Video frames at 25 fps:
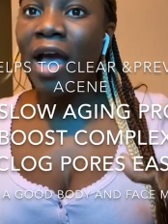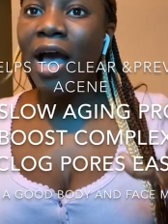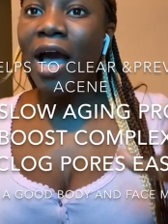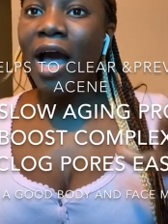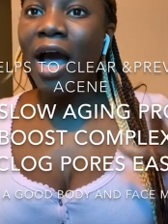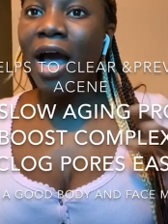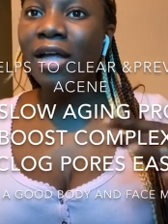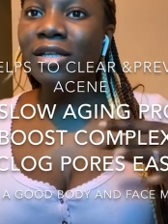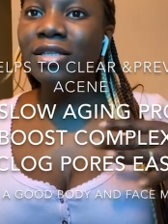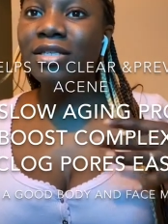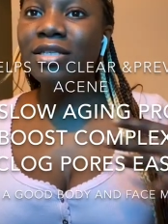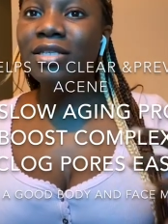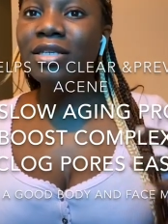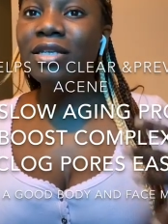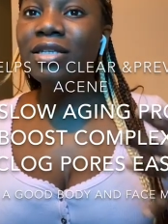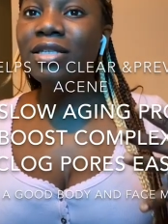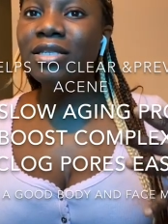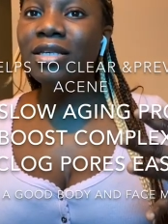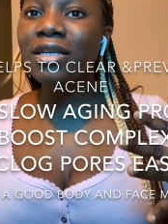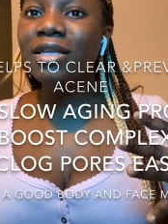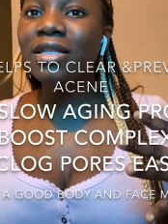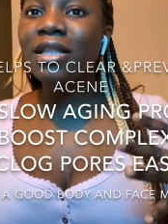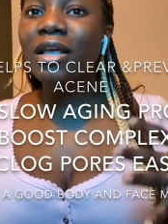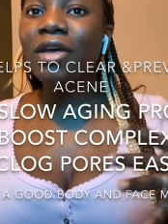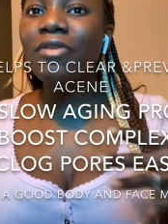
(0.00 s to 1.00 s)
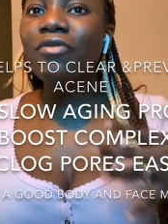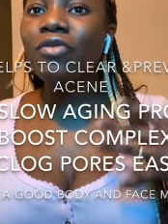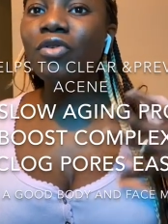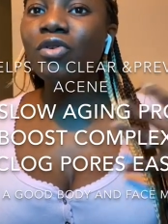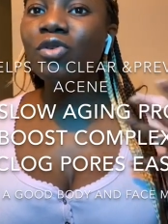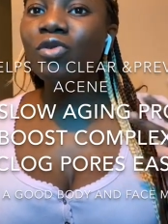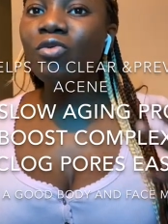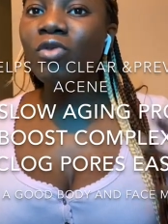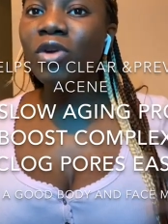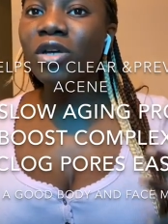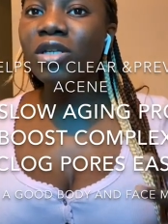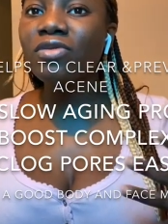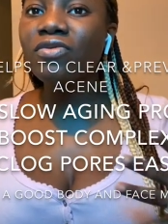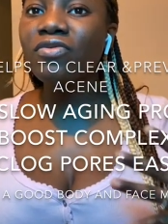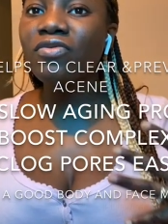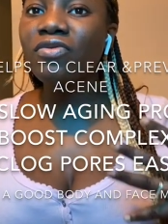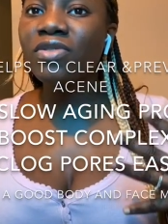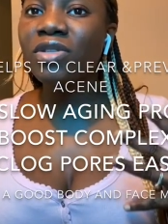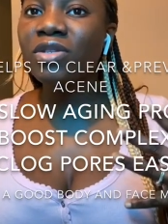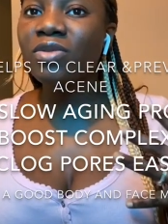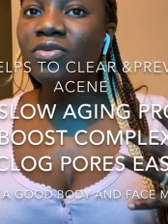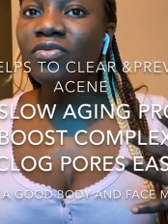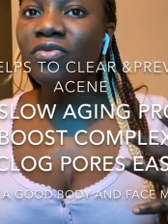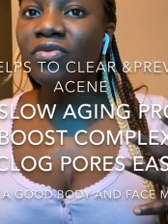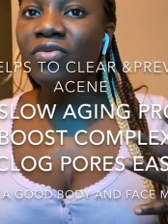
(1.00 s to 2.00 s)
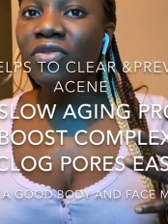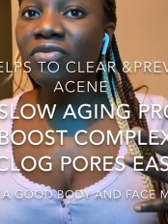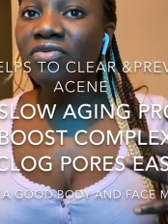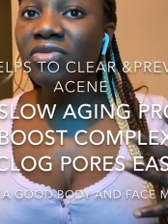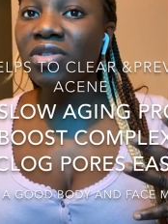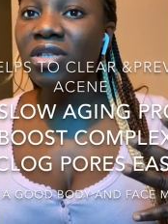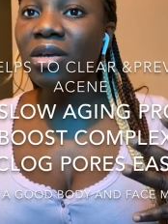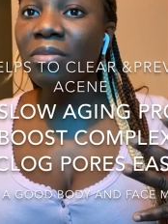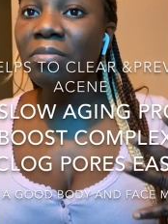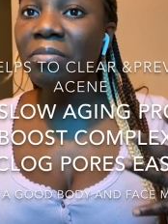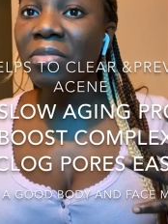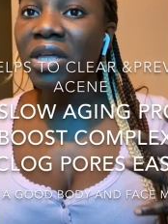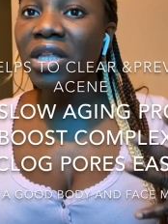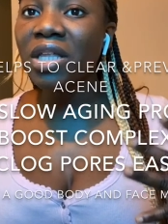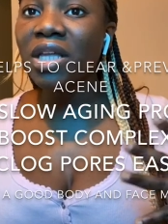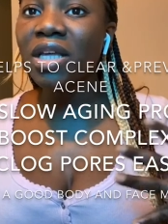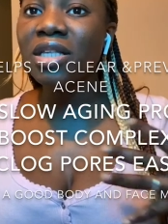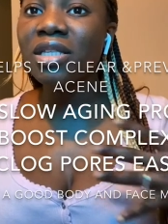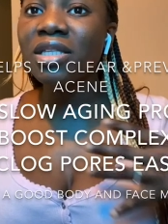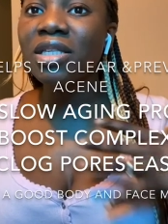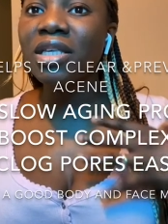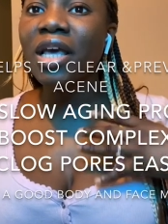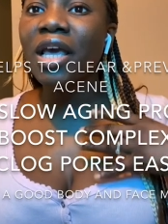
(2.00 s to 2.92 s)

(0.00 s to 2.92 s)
and sit in there for the rest 15 minutes,